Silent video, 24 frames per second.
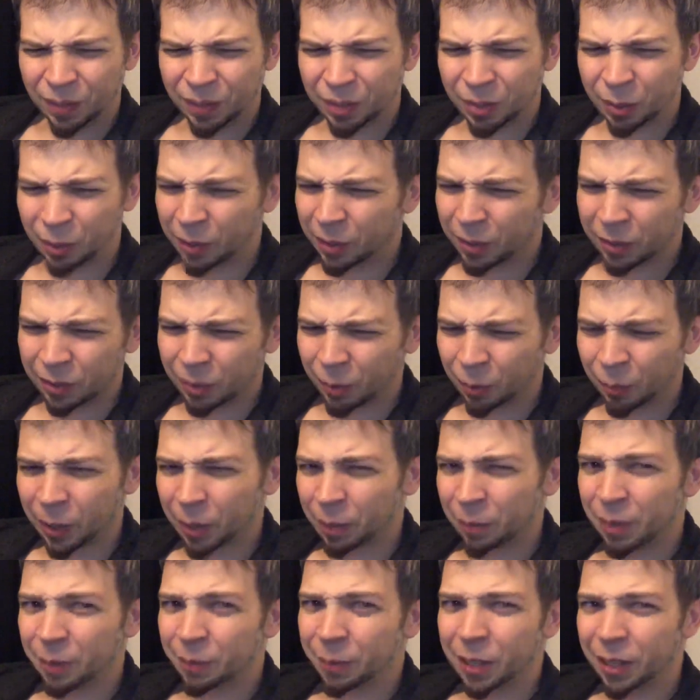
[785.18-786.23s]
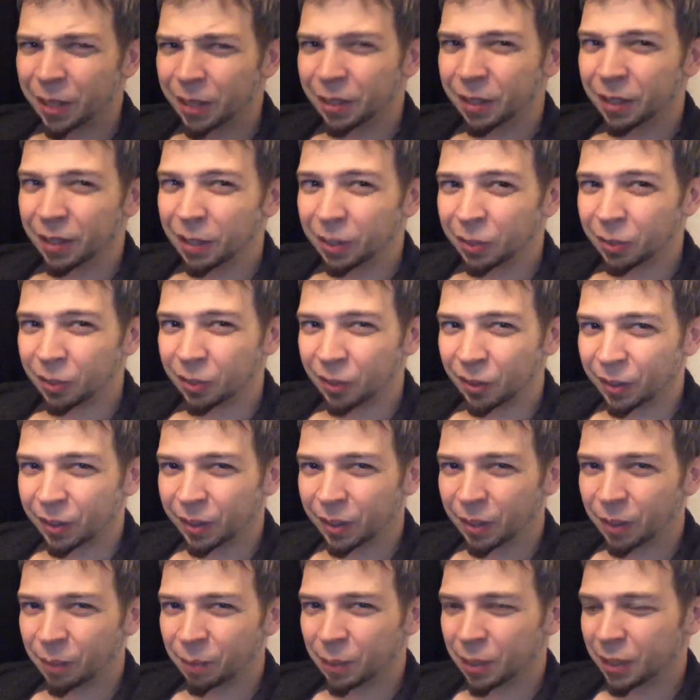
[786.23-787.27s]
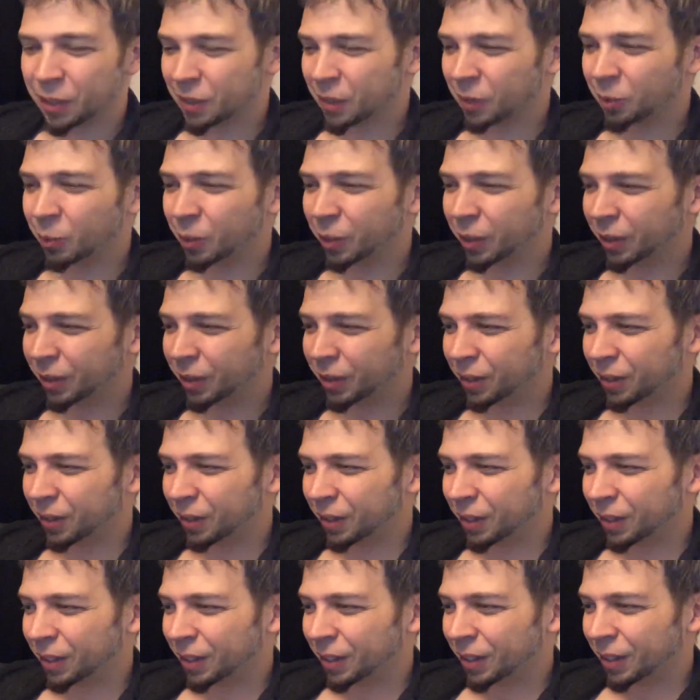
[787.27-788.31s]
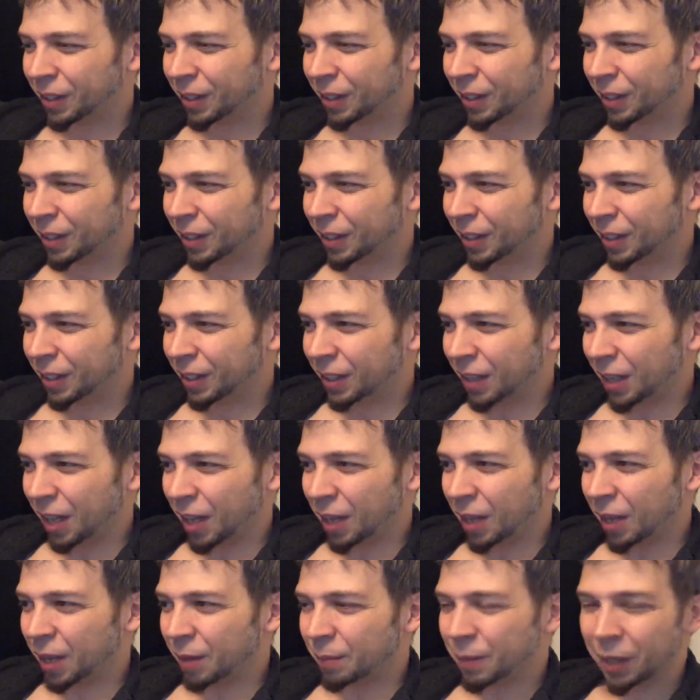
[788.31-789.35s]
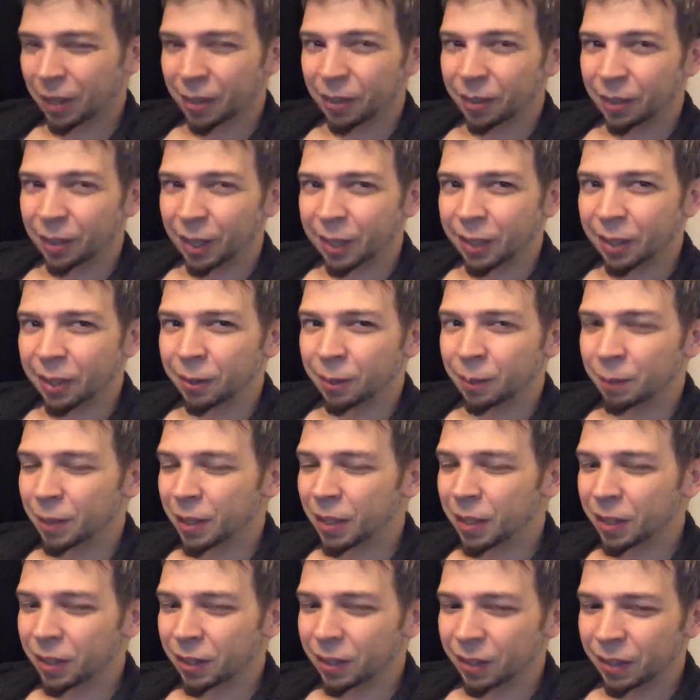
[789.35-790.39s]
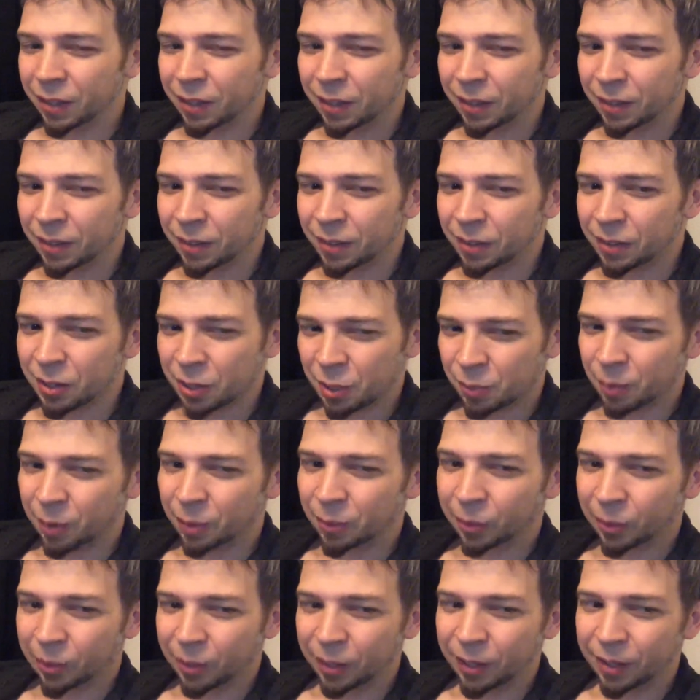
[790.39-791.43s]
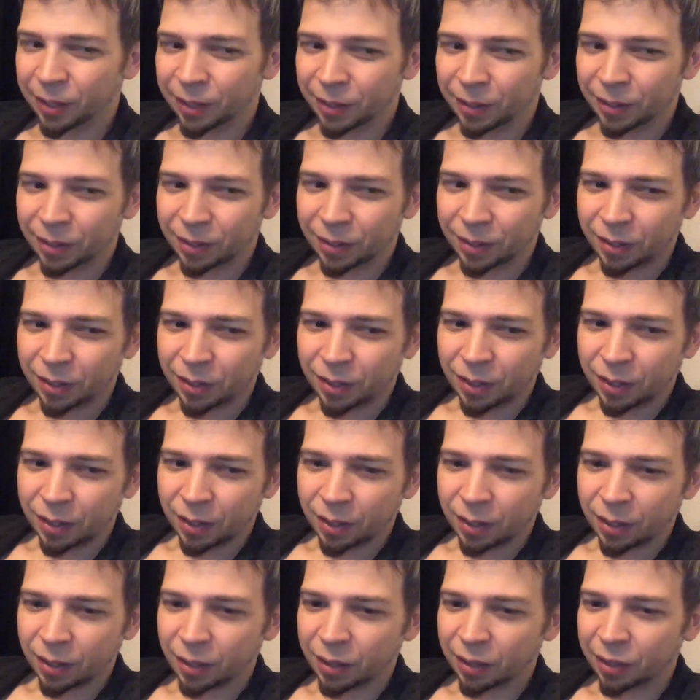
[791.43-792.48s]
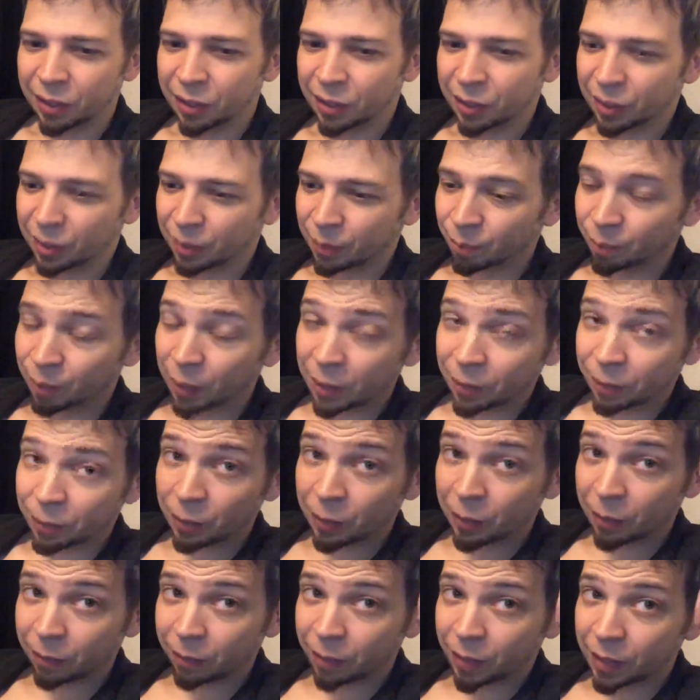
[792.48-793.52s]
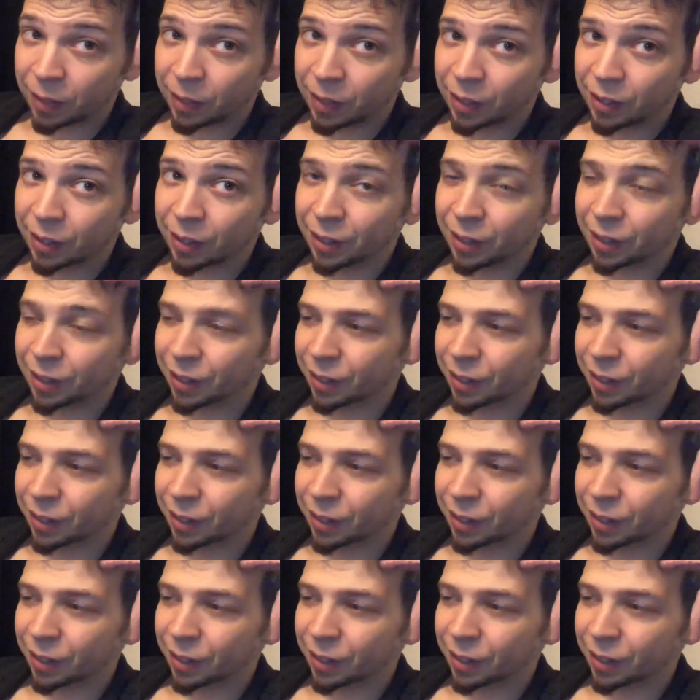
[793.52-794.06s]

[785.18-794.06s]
don't recommend me anything that looks like that, because I don't want to. I'm not gonna like it immediately just by looking at it. But if you have any